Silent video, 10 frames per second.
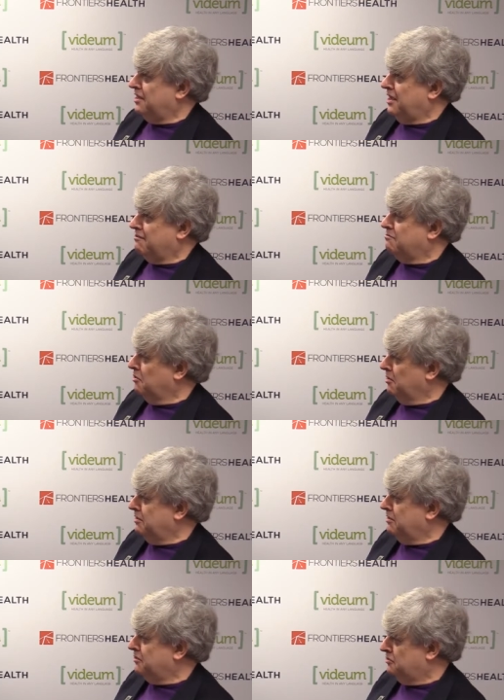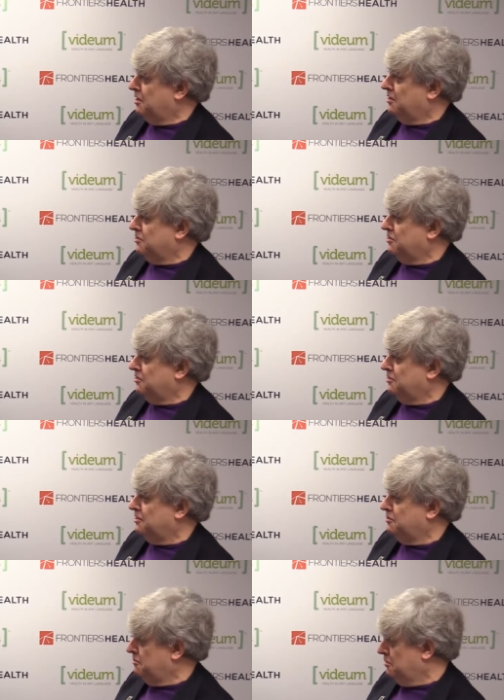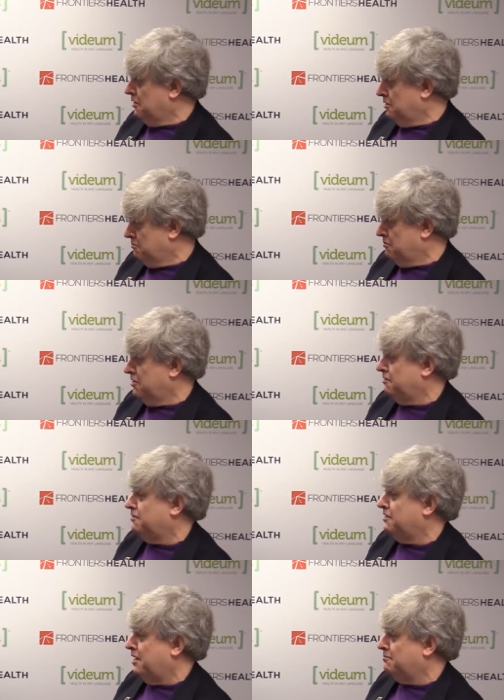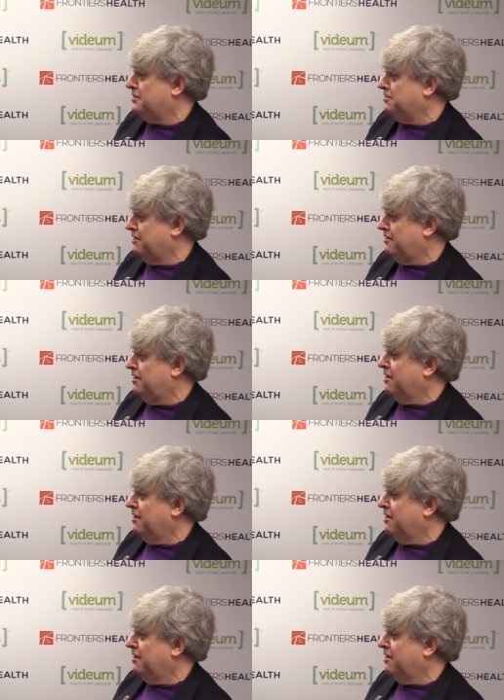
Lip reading: they have monolithic structures. I do quite a lot of work for companies like